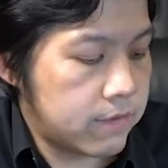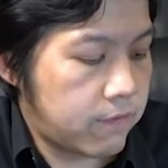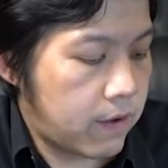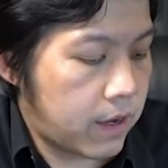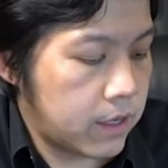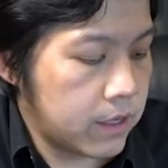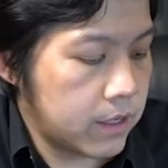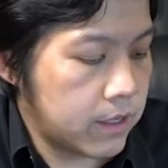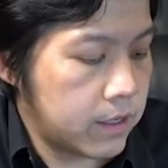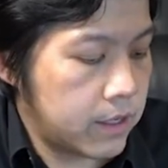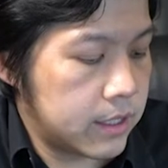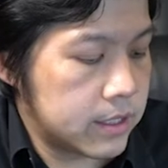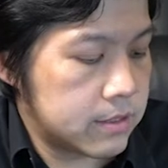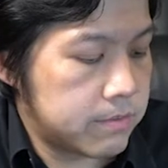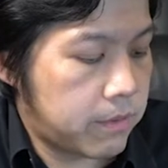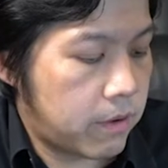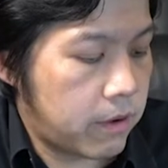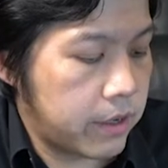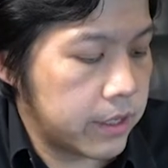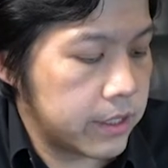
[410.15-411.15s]

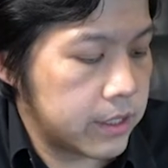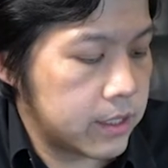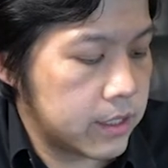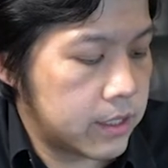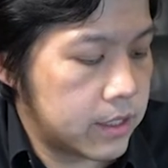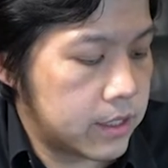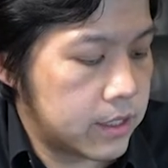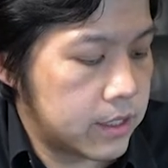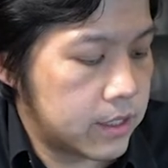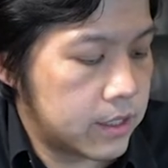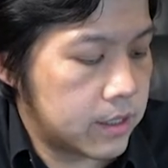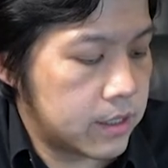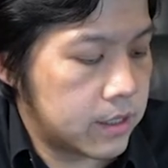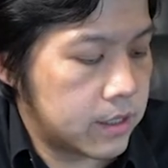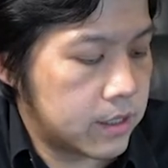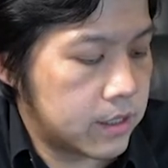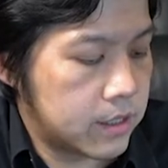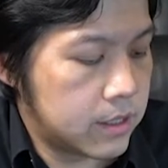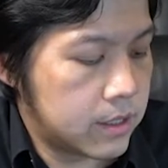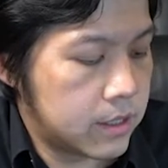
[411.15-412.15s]
point,
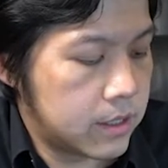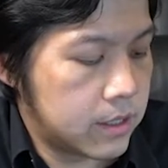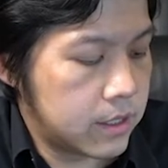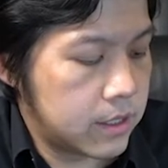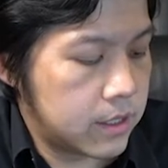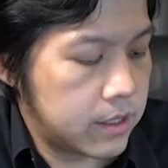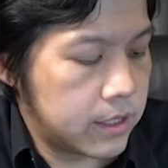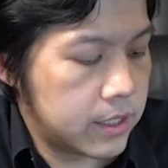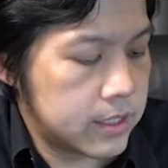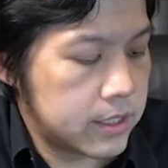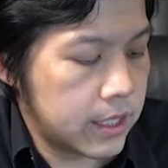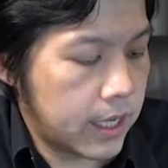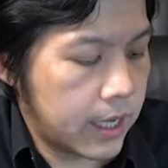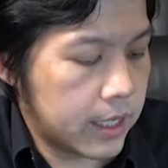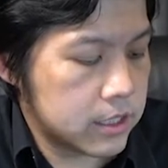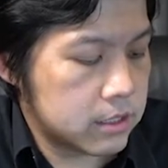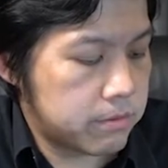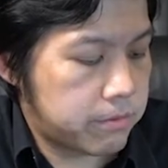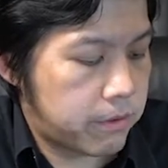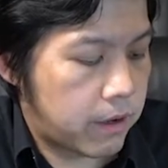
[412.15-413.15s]
this
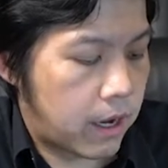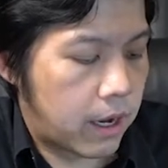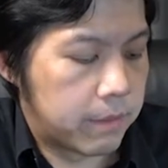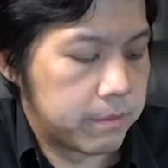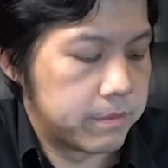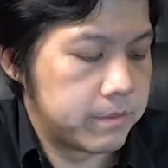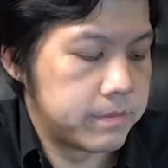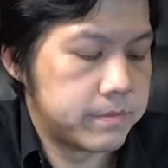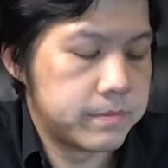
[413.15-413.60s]
x prom.